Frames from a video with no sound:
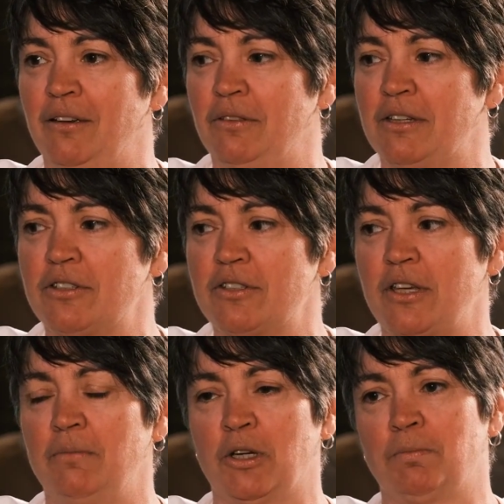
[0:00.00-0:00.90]
there's
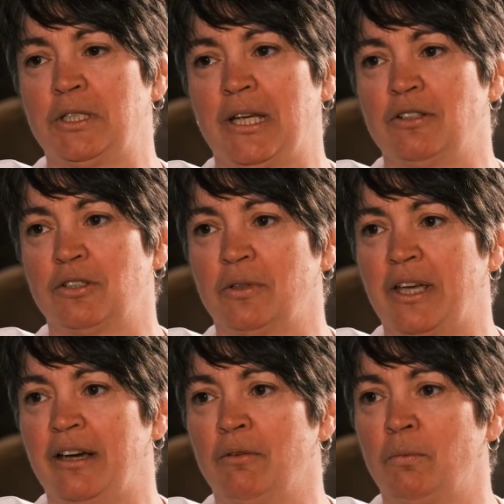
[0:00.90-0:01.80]
so much potential
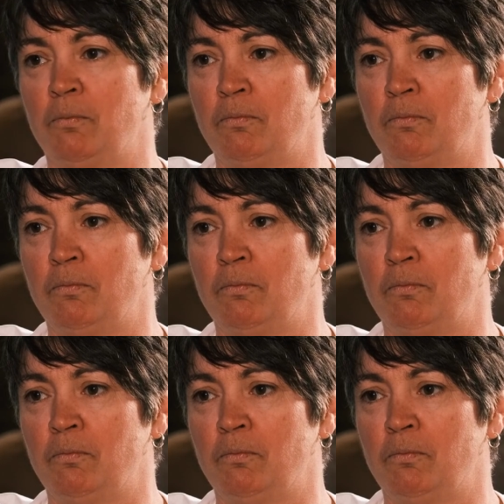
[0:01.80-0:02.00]
there,